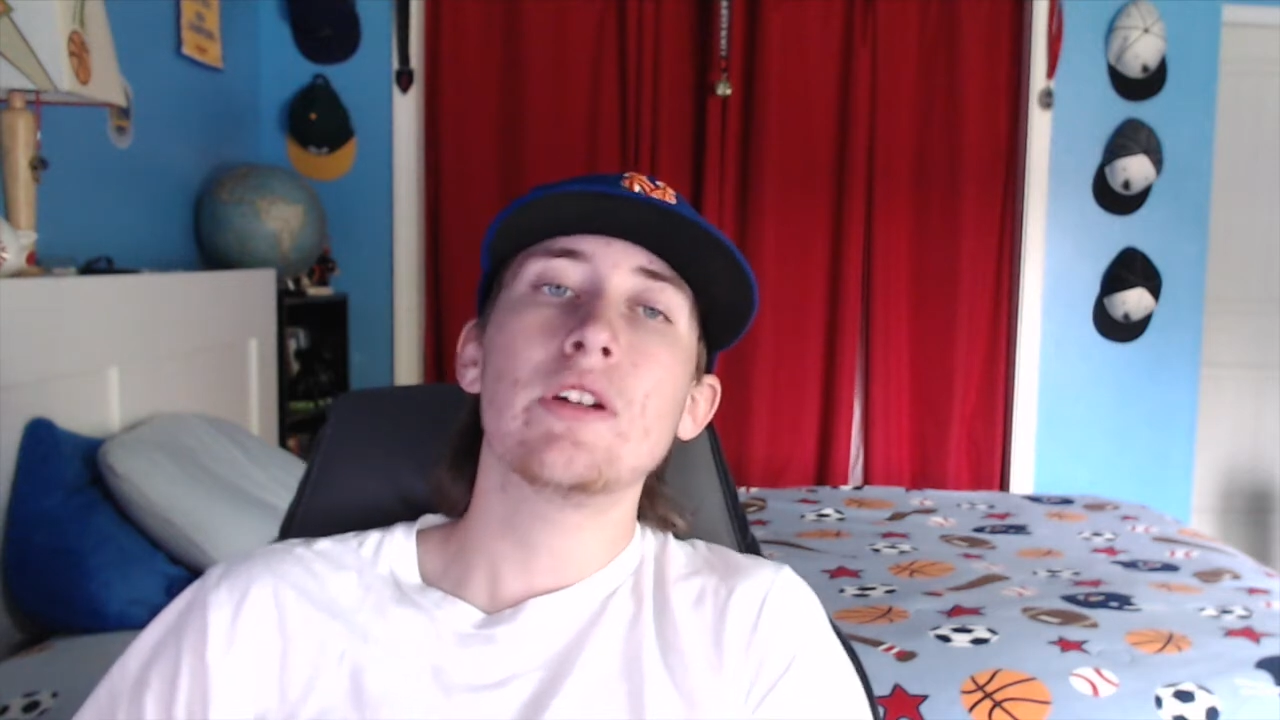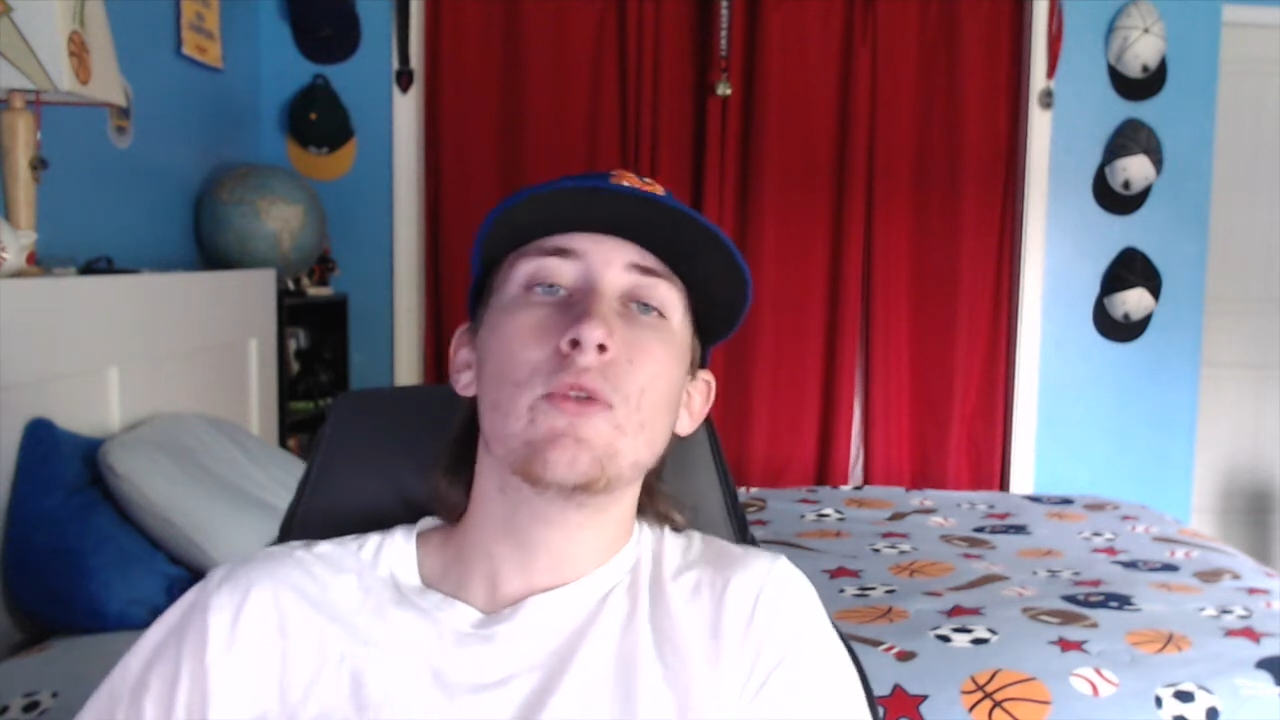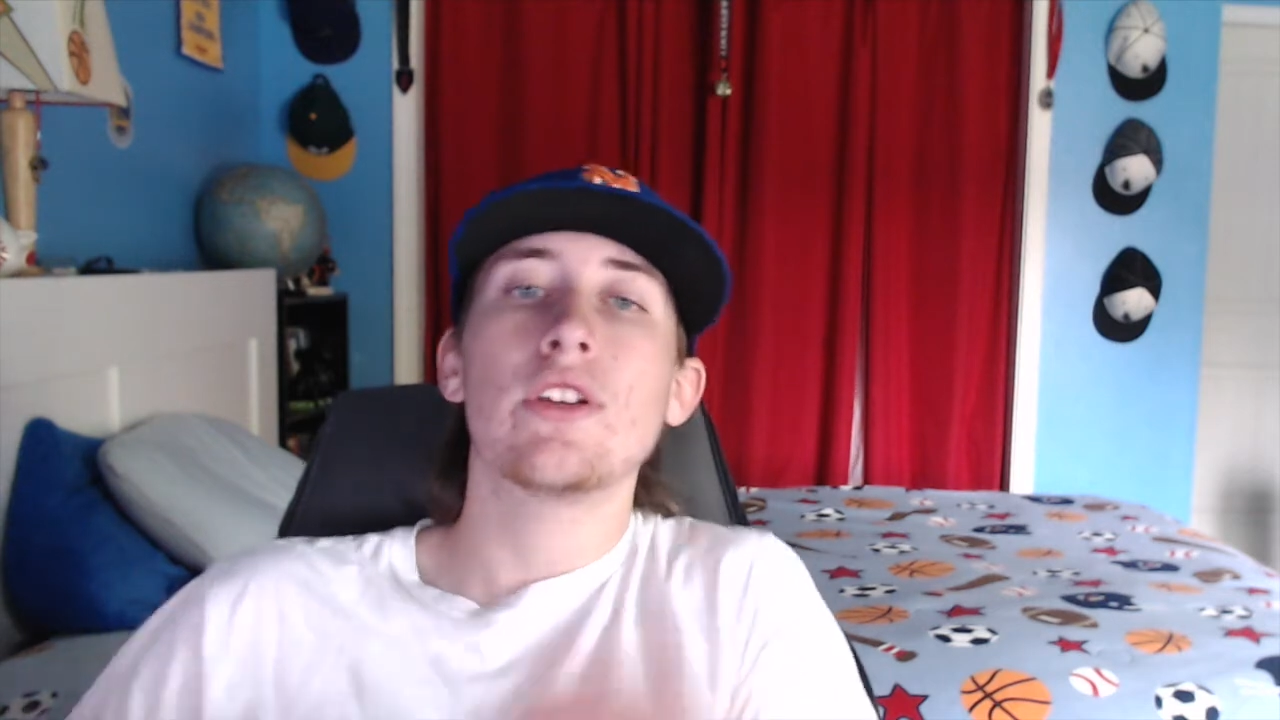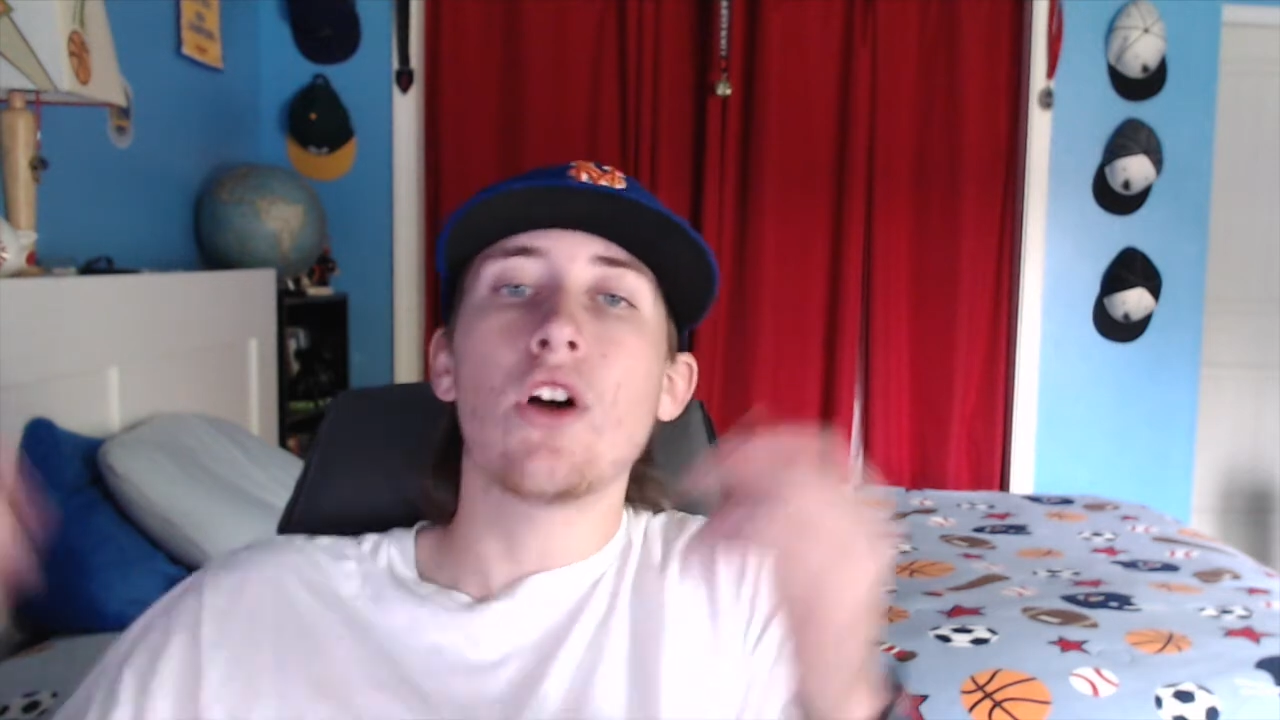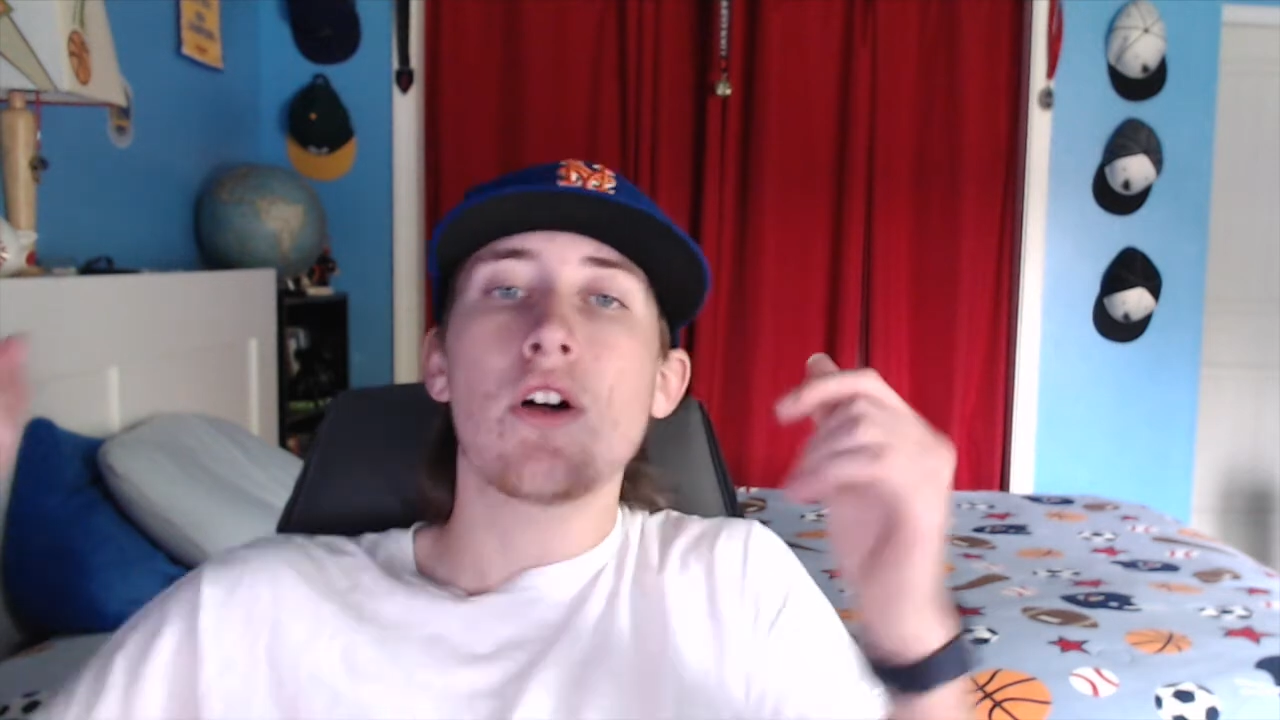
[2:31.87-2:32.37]
know
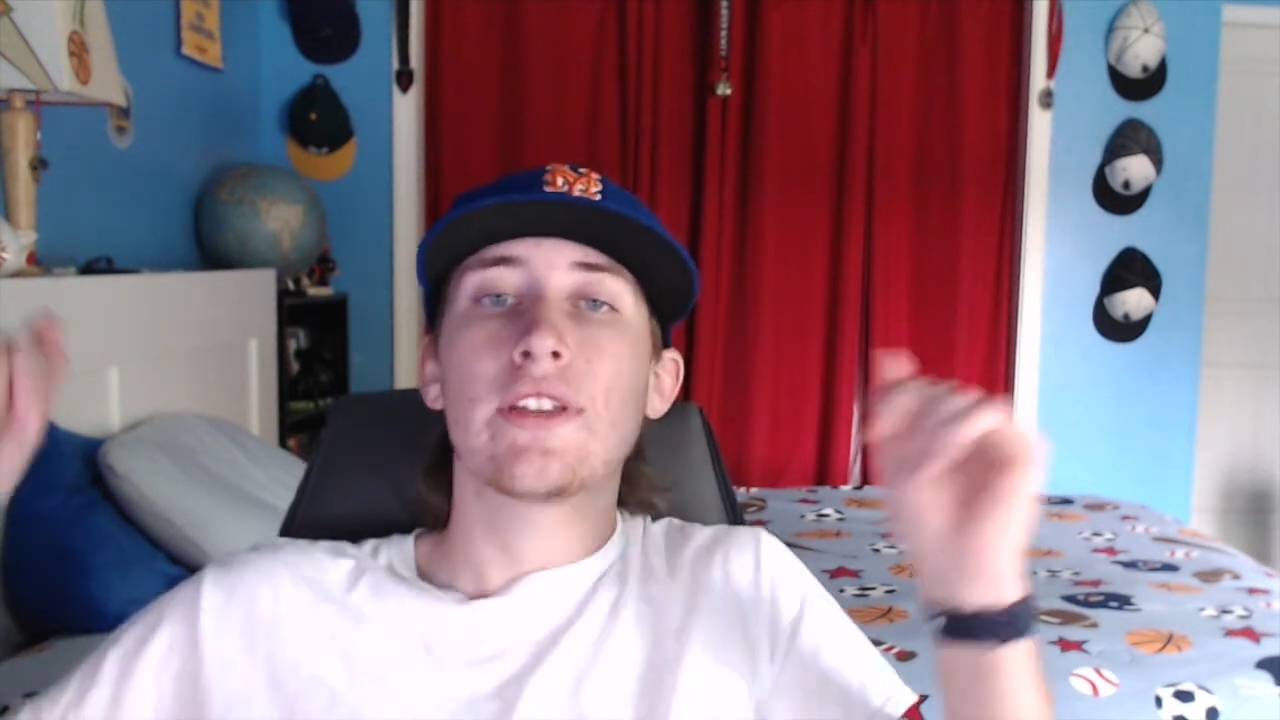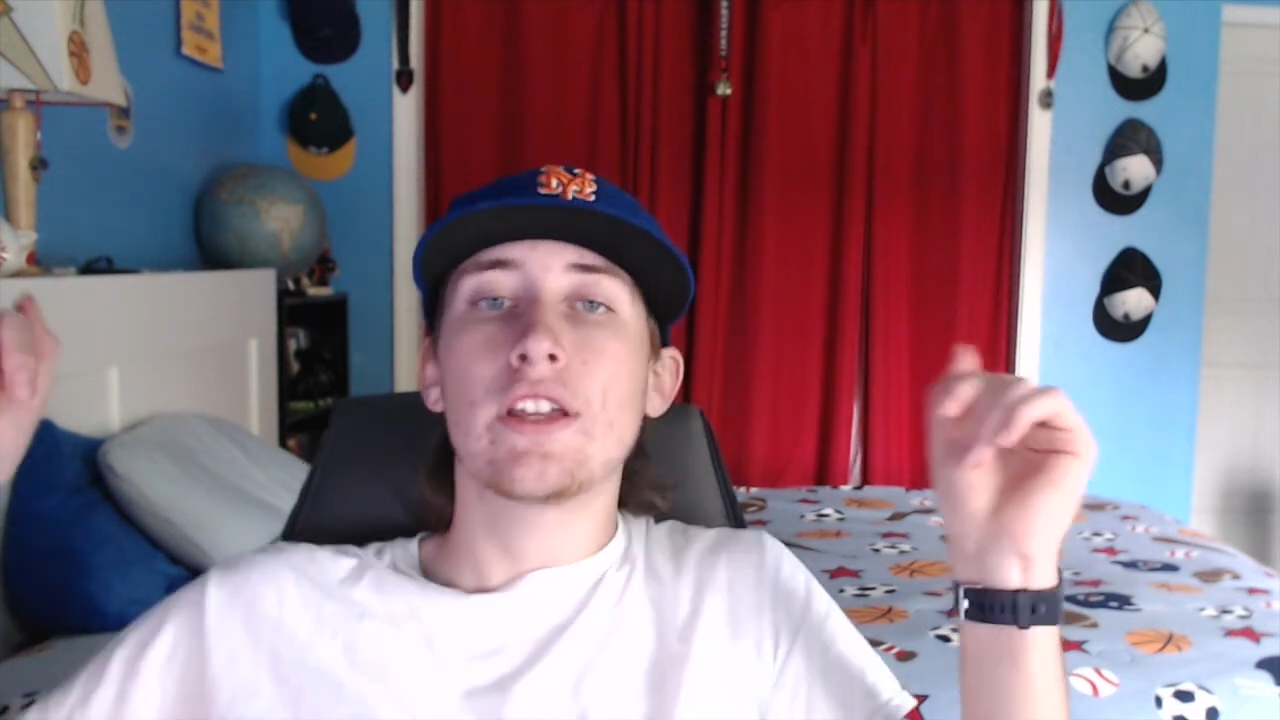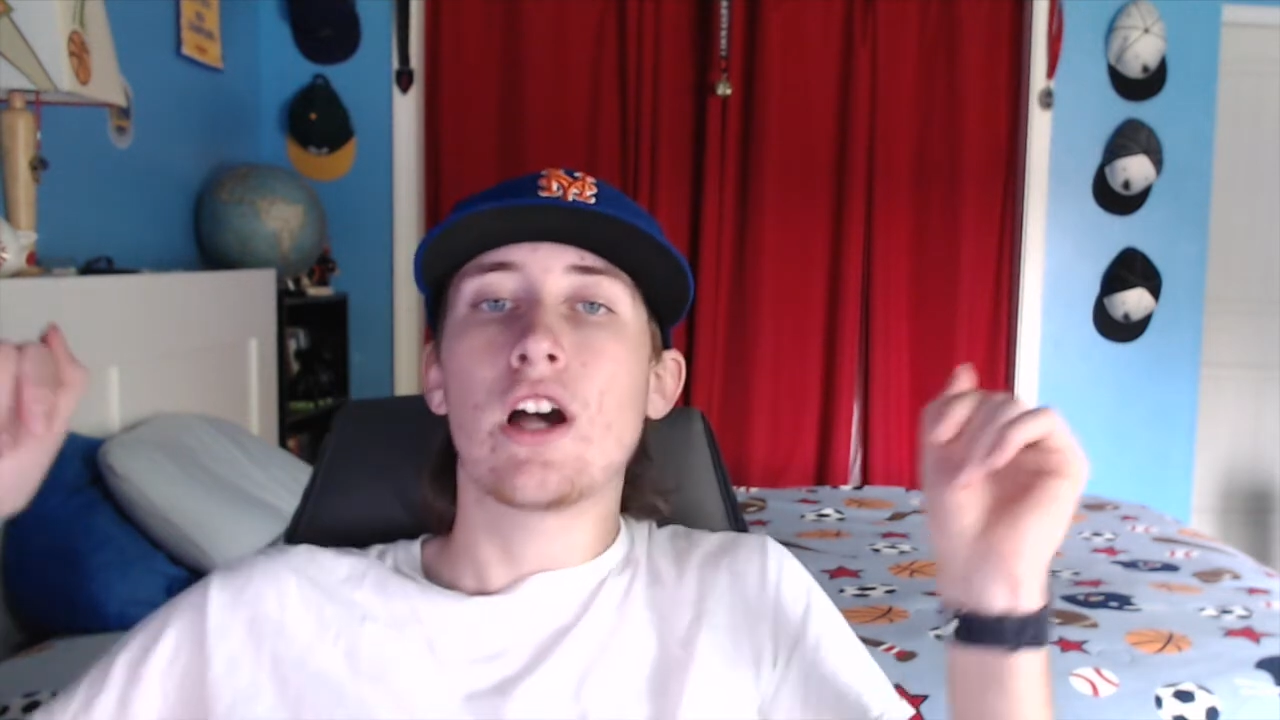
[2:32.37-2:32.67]
what y'all think.